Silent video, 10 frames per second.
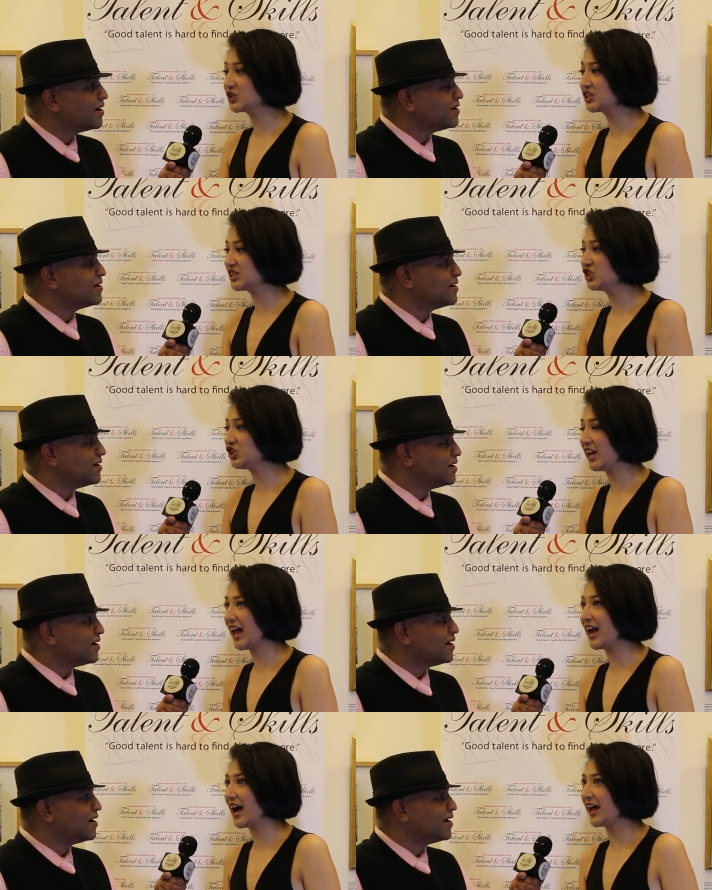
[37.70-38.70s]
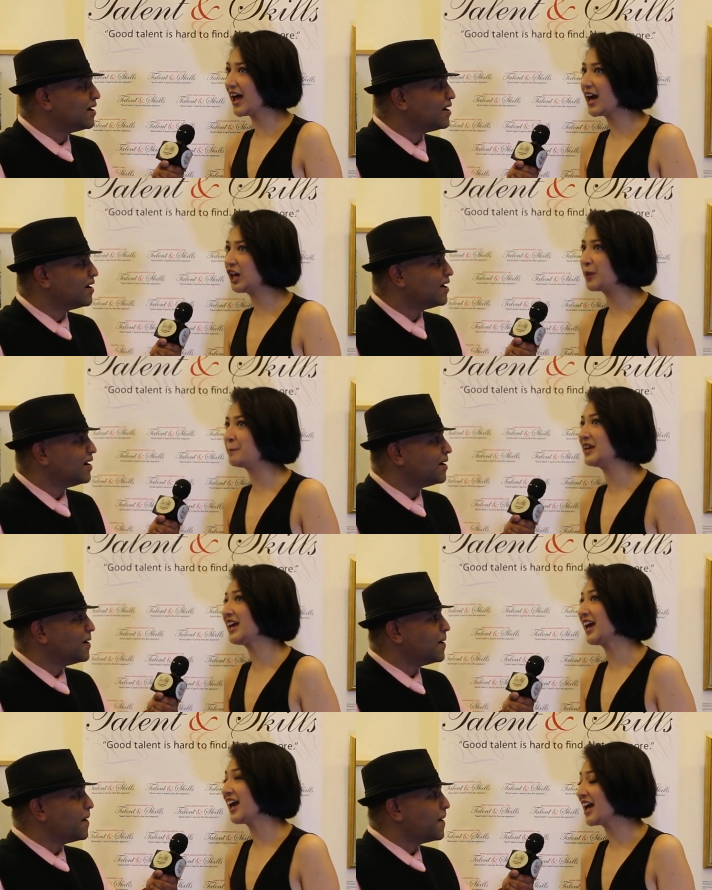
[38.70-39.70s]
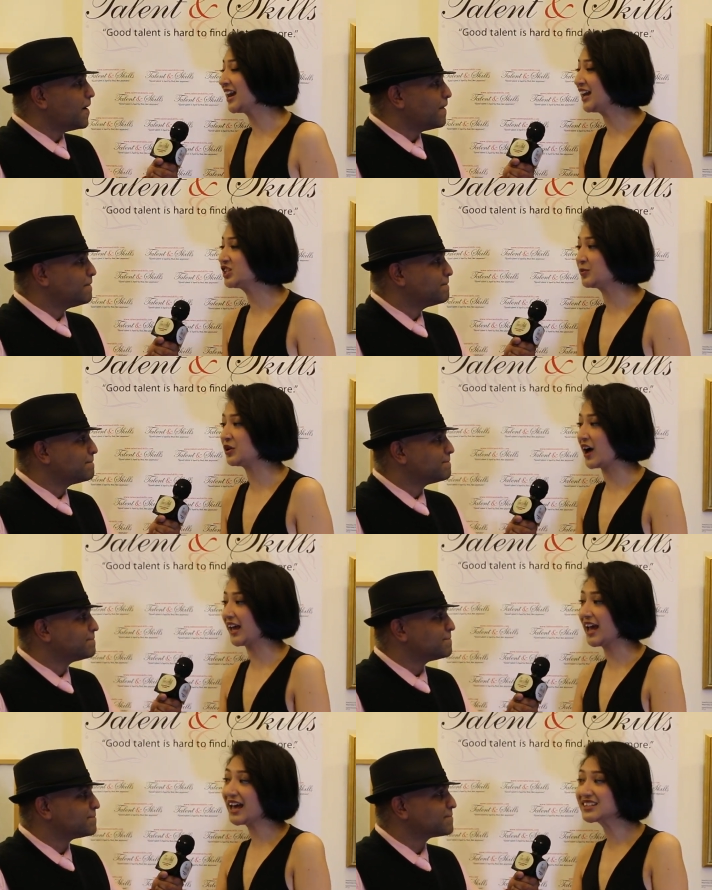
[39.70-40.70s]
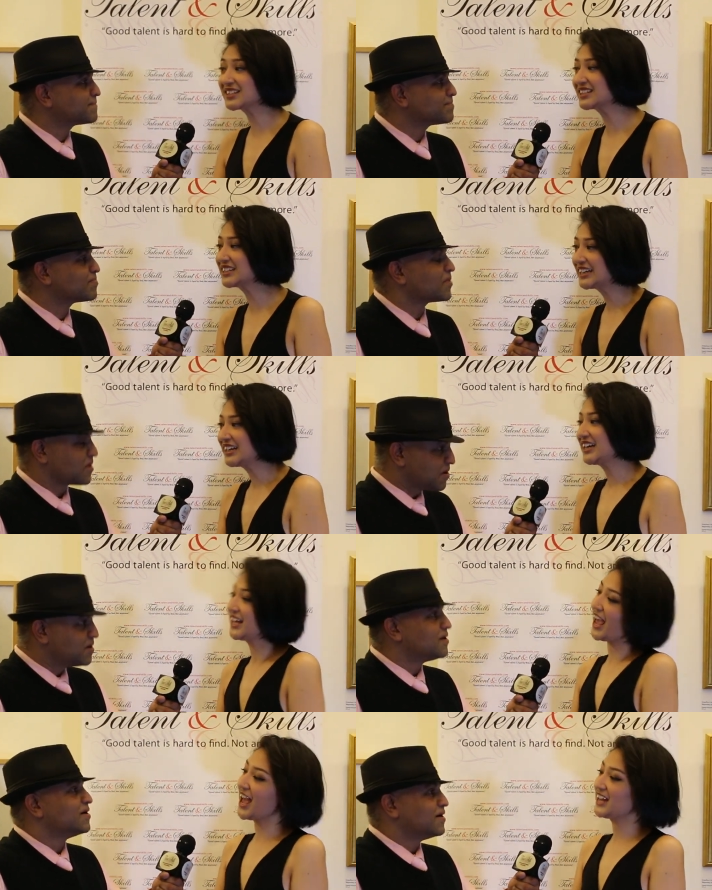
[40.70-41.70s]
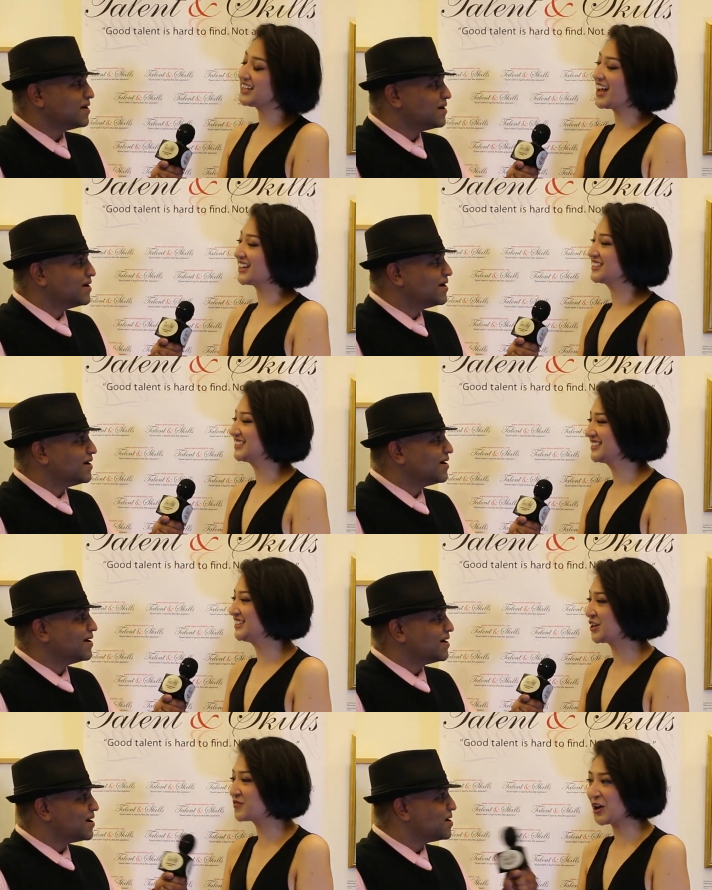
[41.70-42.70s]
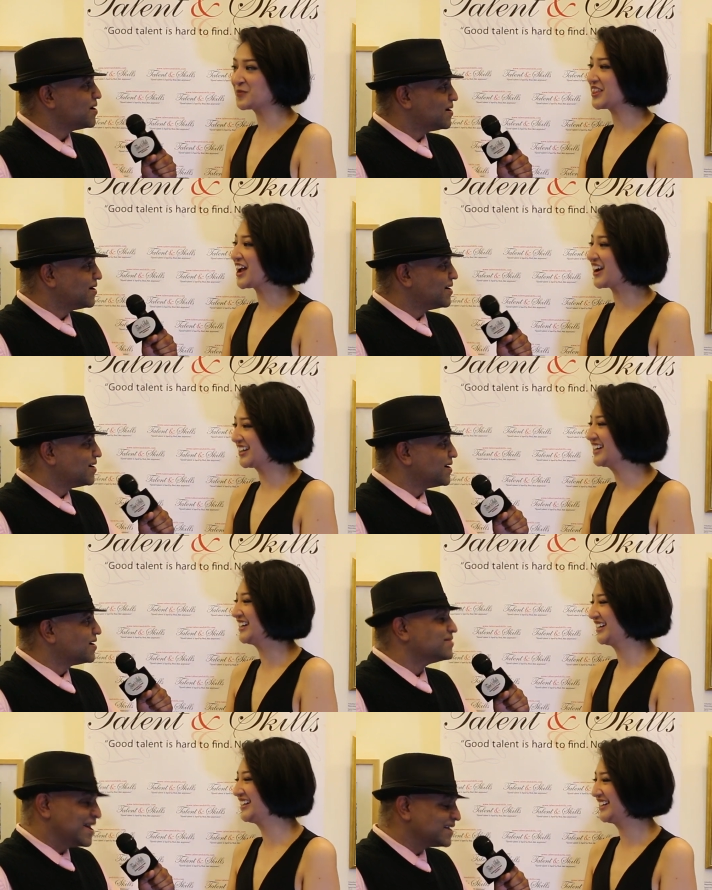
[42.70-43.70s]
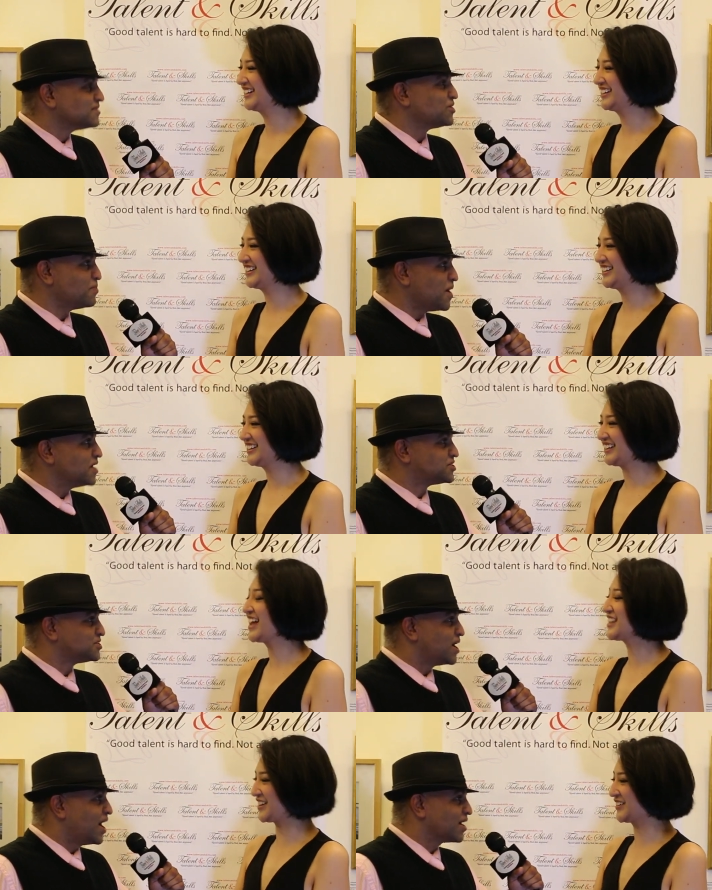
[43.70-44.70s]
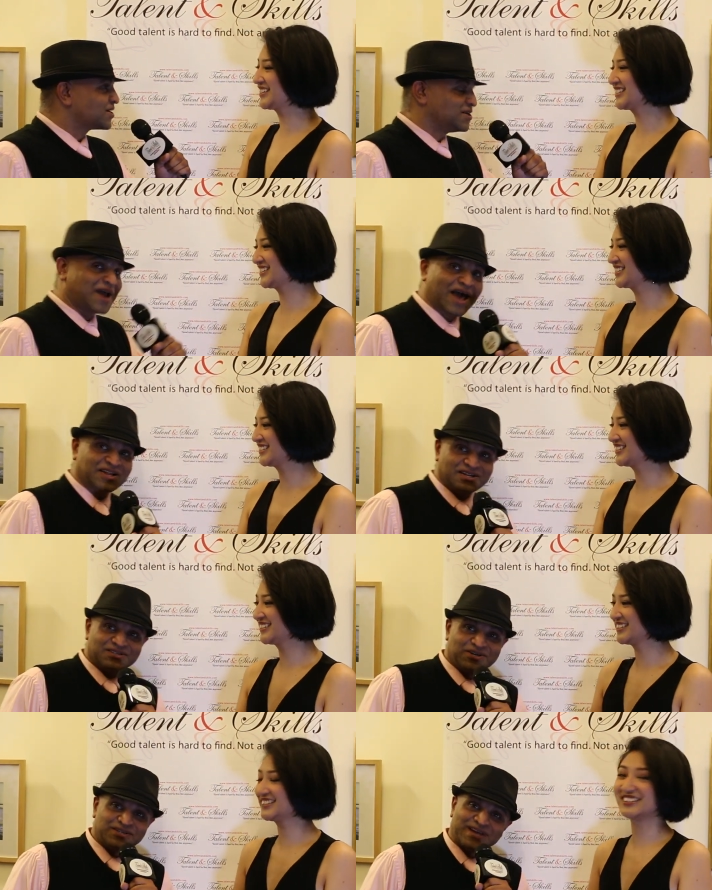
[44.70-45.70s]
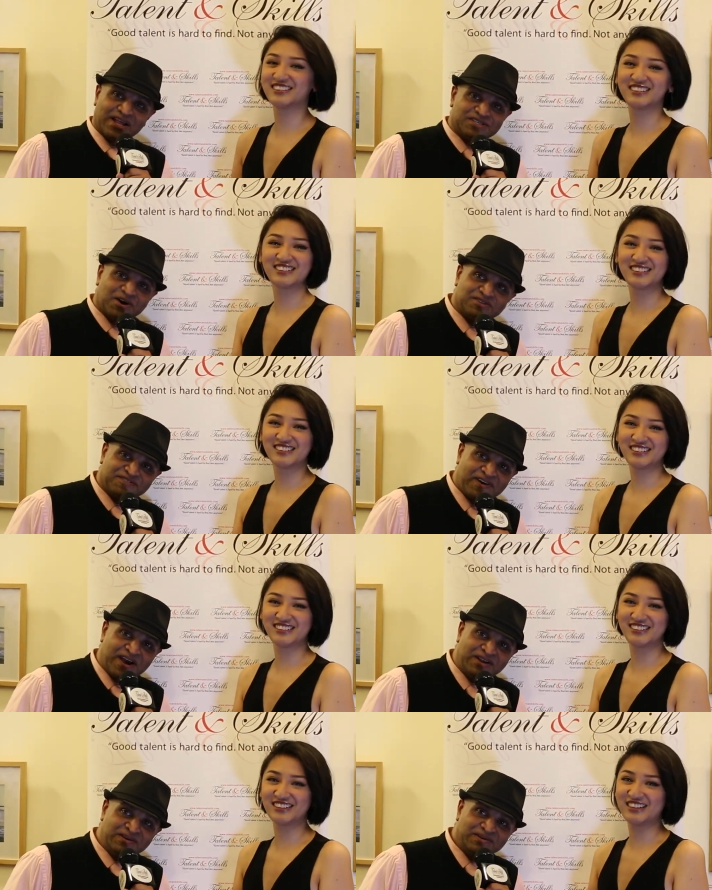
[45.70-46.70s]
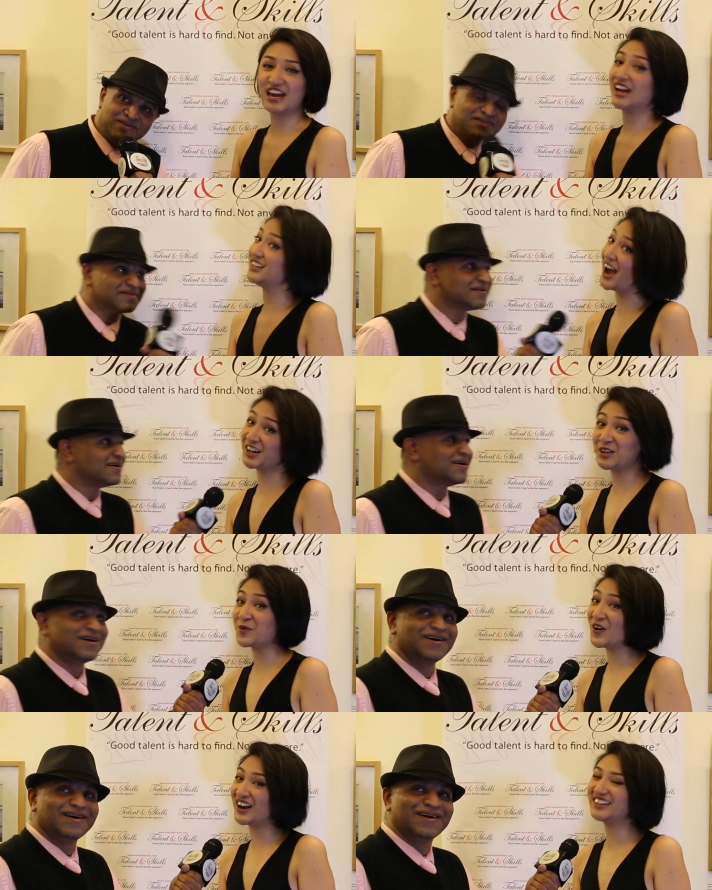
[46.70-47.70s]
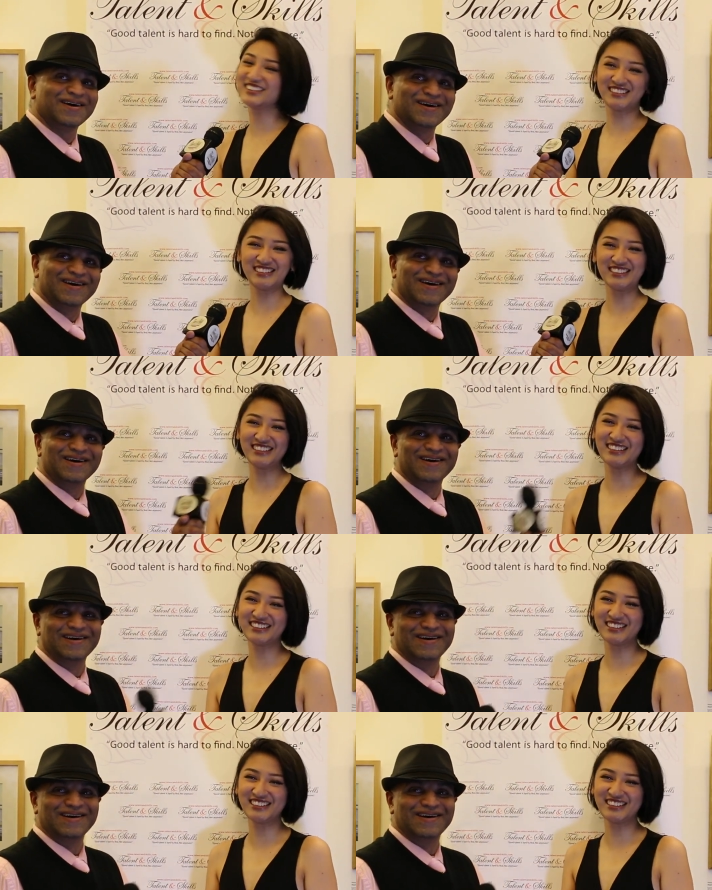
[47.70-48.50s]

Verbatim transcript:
Speaker 1: which is G A I L B A N A W I S. And yeah, you can follow me there.
Speaker 2: Thank you so much. Uh, good, how, good talent is hard to find?
Speaker 1: Not anymore.